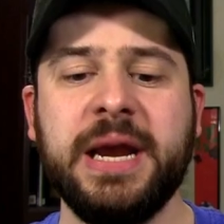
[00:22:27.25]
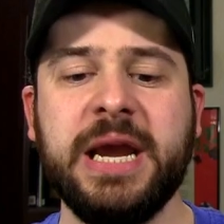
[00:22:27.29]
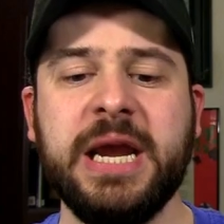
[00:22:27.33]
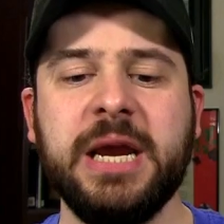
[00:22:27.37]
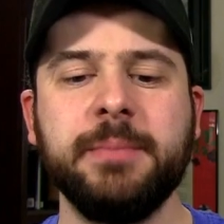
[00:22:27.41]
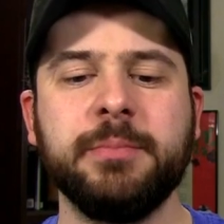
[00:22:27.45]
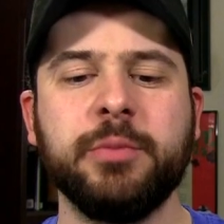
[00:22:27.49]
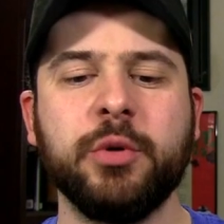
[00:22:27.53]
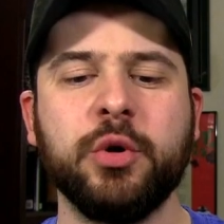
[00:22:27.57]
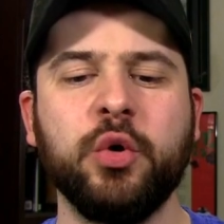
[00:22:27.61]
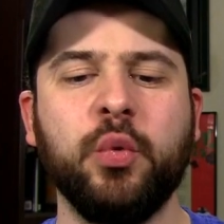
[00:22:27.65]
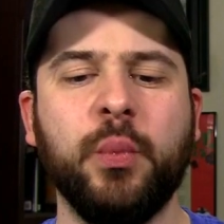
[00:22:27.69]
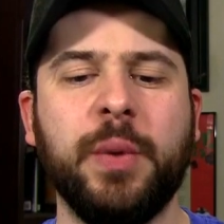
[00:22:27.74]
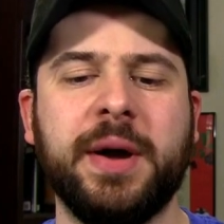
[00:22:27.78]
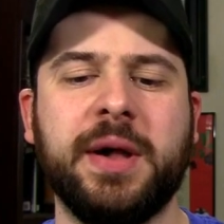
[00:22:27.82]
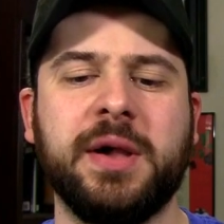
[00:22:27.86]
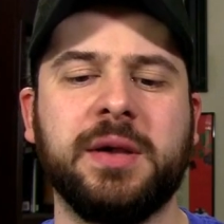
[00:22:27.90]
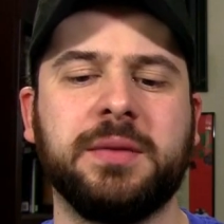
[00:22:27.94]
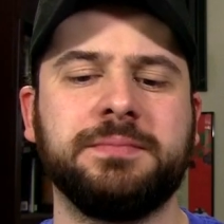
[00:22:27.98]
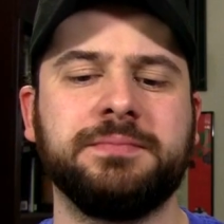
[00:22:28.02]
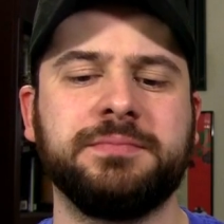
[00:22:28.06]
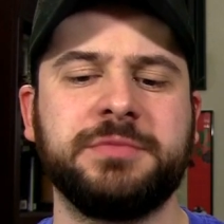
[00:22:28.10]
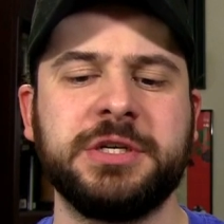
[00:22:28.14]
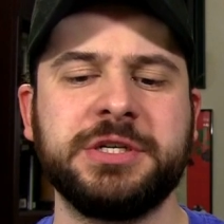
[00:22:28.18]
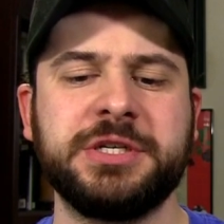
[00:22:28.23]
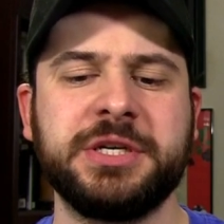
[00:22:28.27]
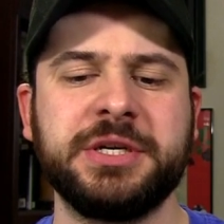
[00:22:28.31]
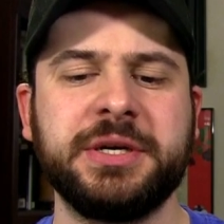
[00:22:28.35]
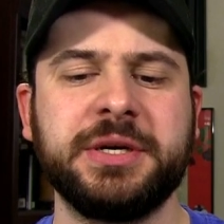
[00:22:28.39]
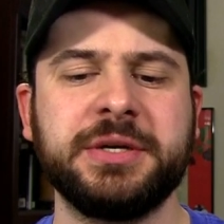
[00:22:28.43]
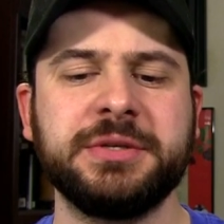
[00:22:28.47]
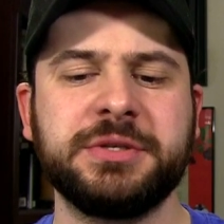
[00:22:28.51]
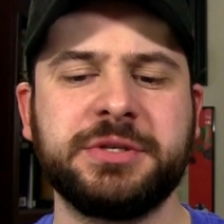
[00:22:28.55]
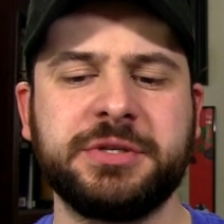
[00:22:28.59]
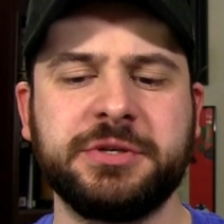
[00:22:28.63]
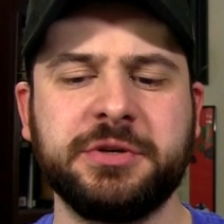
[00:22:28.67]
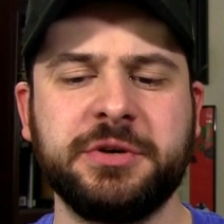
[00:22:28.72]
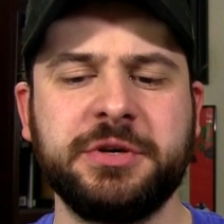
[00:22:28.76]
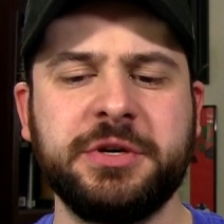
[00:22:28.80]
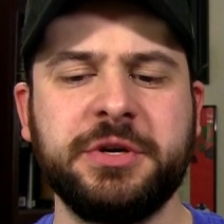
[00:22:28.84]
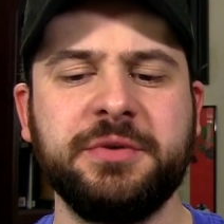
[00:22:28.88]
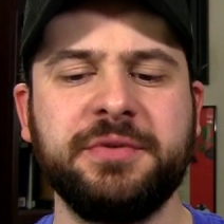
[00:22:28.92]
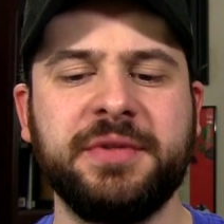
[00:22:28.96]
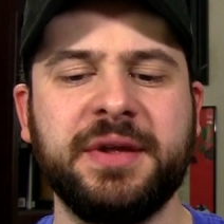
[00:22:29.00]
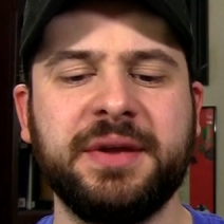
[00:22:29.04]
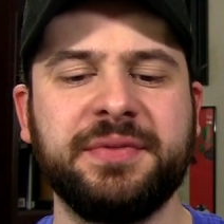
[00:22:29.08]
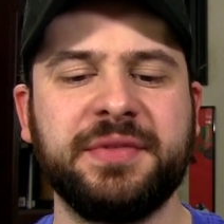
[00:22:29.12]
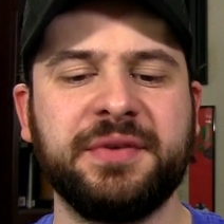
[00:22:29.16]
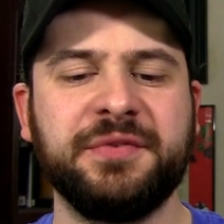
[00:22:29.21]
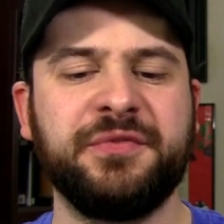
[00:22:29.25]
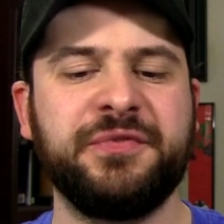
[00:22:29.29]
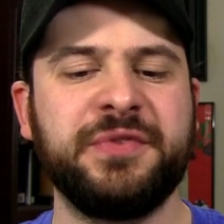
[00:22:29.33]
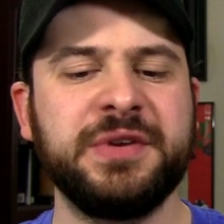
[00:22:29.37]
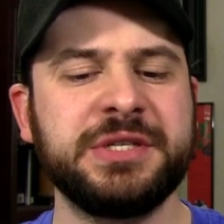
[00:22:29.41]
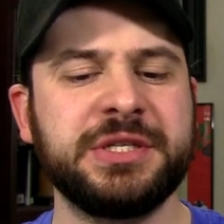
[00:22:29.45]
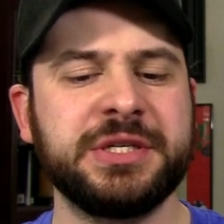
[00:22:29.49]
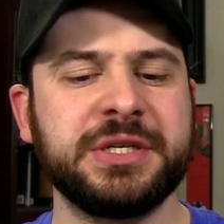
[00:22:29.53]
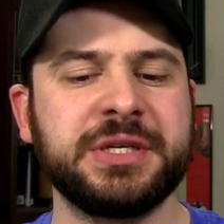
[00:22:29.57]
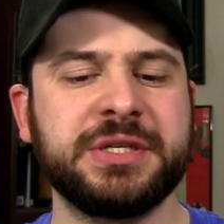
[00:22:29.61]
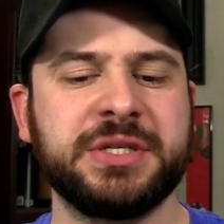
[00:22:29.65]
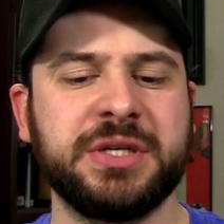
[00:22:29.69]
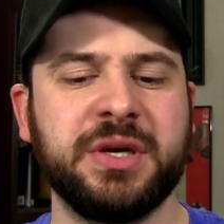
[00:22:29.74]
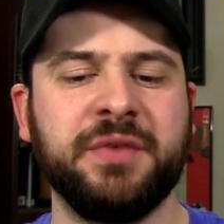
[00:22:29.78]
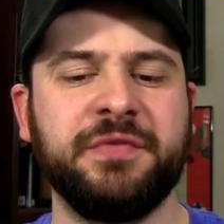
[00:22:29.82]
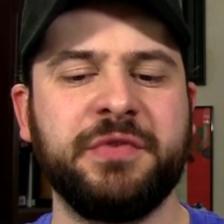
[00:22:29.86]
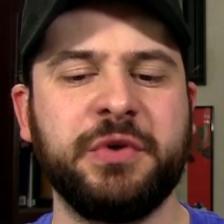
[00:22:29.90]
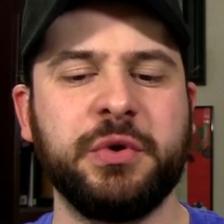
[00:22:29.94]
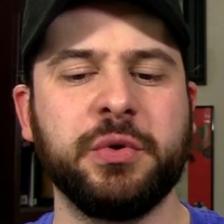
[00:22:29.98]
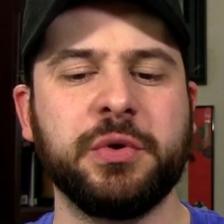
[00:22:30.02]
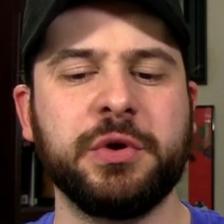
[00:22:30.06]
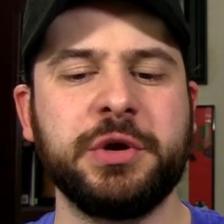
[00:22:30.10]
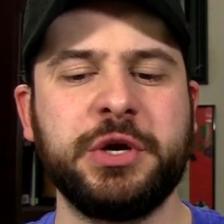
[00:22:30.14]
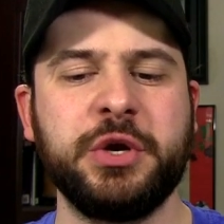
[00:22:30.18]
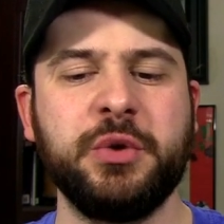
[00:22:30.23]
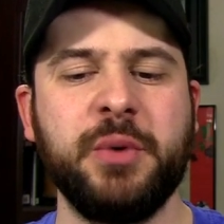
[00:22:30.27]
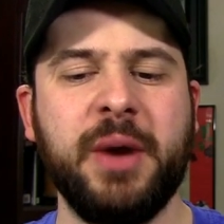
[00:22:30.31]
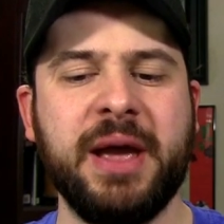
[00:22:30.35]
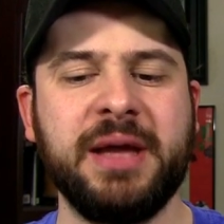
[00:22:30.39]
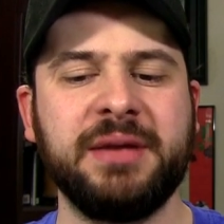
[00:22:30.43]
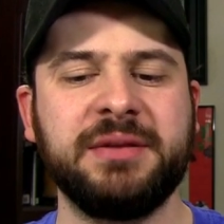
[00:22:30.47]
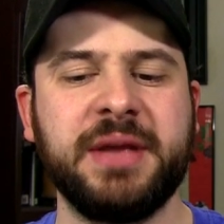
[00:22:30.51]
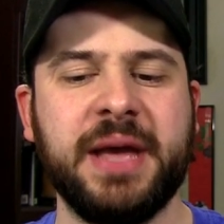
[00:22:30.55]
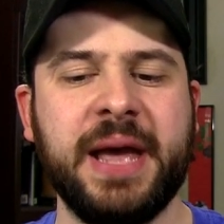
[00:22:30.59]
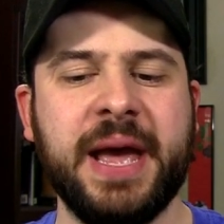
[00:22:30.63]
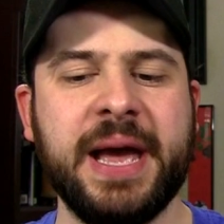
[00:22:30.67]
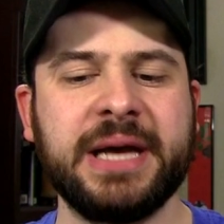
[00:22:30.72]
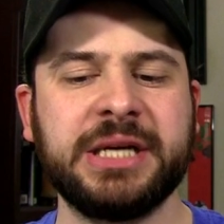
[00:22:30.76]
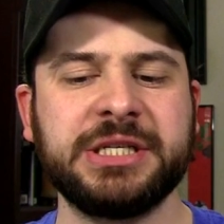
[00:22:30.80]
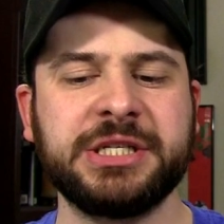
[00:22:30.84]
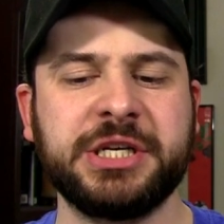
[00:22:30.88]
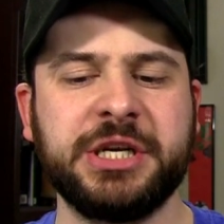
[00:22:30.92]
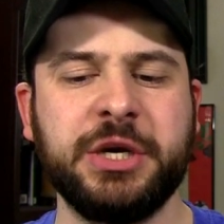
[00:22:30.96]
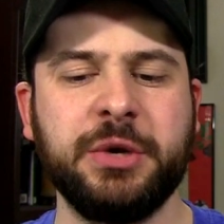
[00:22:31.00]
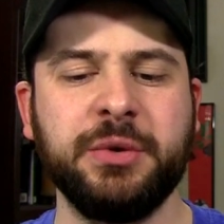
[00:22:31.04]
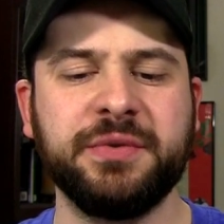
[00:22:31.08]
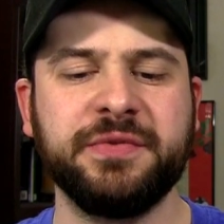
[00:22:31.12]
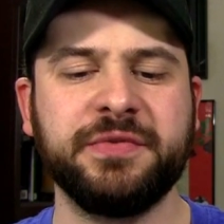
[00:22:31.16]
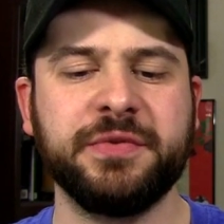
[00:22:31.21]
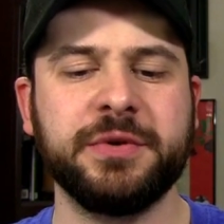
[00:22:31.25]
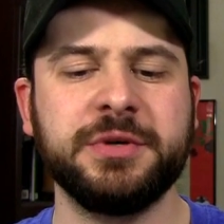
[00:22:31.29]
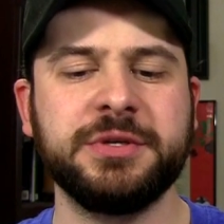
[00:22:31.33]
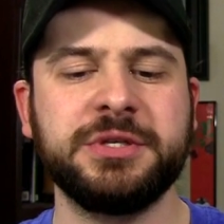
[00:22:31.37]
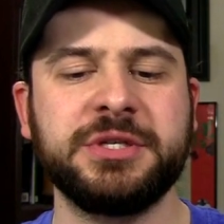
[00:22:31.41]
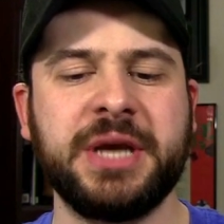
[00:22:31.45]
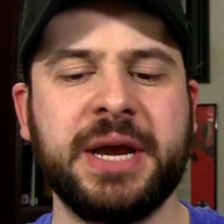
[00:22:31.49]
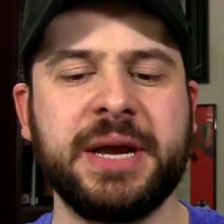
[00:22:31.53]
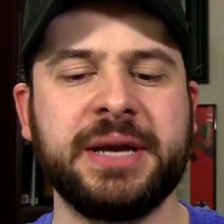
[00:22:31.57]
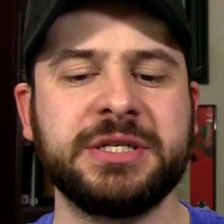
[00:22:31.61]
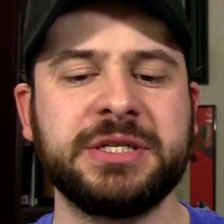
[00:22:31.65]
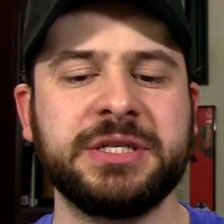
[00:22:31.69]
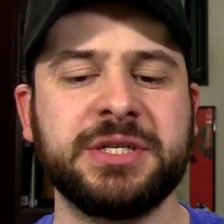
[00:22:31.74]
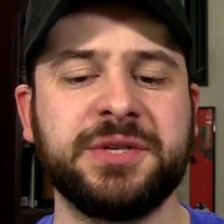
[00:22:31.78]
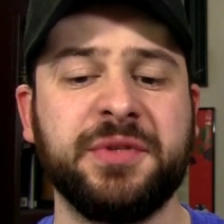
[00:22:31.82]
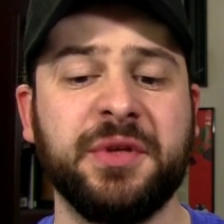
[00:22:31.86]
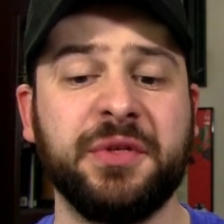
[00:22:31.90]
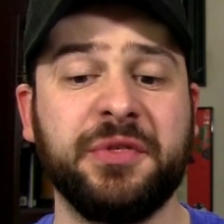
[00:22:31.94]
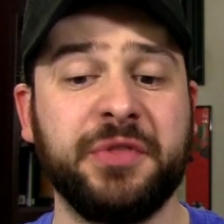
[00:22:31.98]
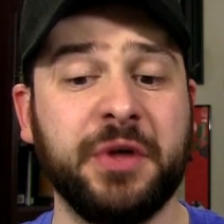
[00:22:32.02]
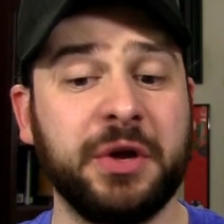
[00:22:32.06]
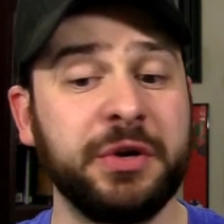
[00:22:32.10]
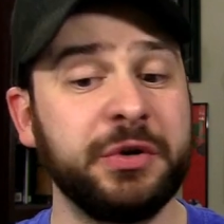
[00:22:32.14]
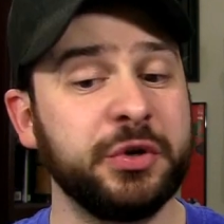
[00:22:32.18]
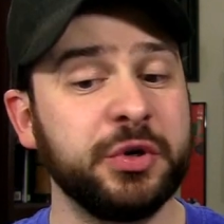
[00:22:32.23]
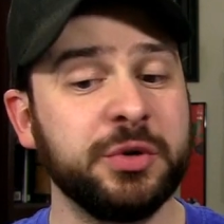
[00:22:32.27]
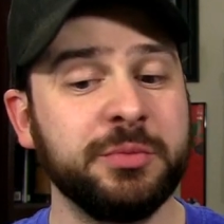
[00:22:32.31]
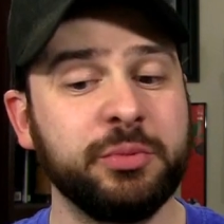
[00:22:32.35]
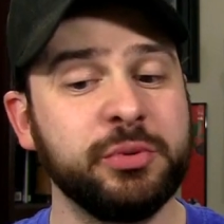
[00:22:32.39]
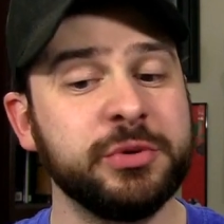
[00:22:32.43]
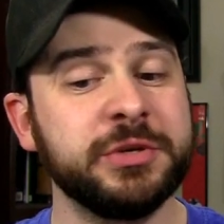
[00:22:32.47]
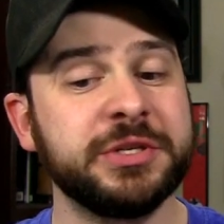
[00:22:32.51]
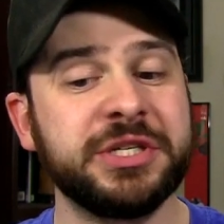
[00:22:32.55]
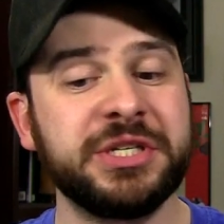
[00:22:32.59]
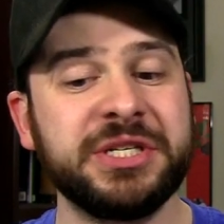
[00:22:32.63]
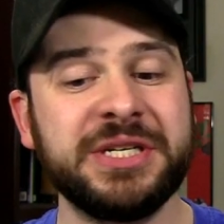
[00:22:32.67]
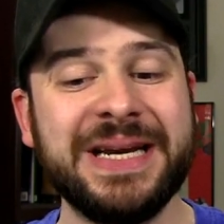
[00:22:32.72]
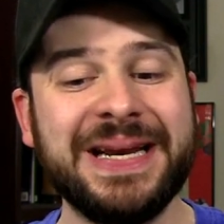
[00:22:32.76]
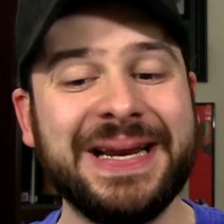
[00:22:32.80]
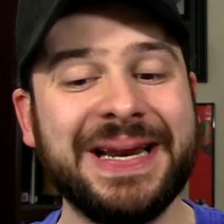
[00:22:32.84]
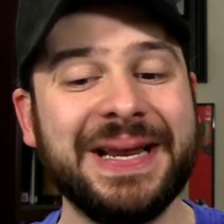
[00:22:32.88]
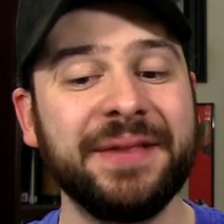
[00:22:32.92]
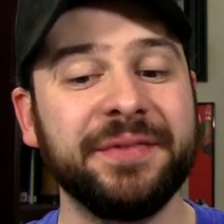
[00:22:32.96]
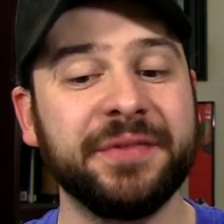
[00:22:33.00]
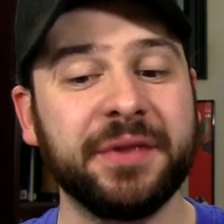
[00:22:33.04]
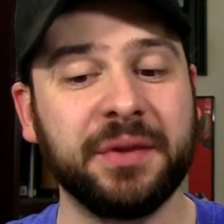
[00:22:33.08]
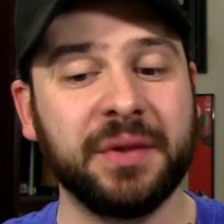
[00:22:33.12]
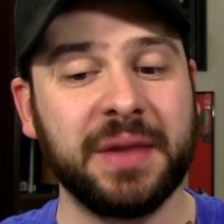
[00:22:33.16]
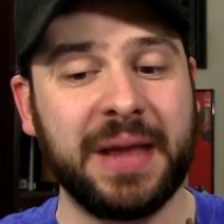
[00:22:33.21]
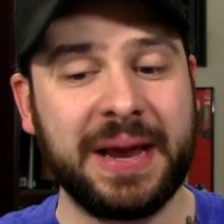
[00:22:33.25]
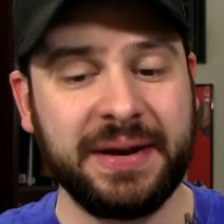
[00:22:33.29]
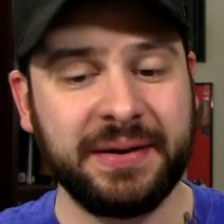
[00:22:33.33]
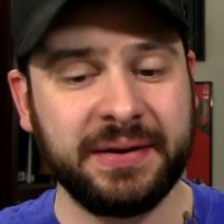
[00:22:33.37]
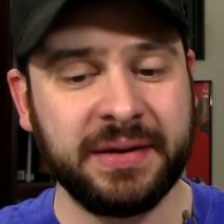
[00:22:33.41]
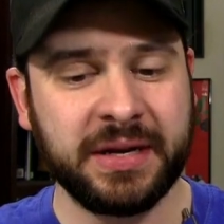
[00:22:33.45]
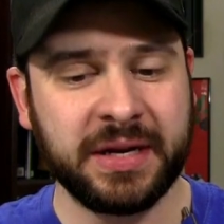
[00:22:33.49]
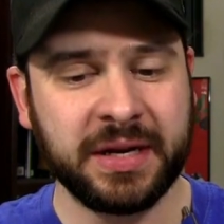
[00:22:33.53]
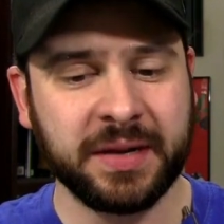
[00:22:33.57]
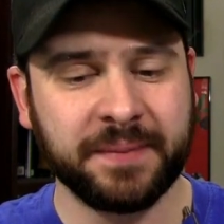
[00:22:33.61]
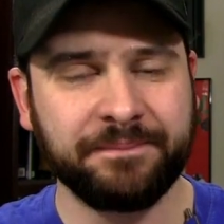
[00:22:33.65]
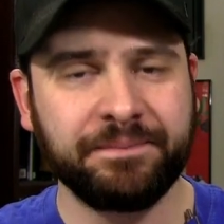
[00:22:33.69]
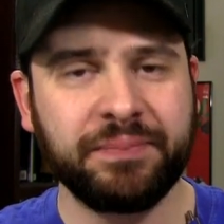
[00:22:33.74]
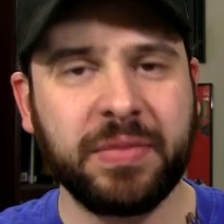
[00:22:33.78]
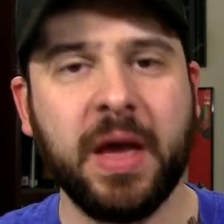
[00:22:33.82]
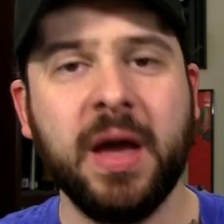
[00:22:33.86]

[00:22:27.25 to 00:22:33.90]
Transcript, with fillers: E. Burwell, does it concern you that the physics of your You Had to Ask universe has the thunder preceding the lightning?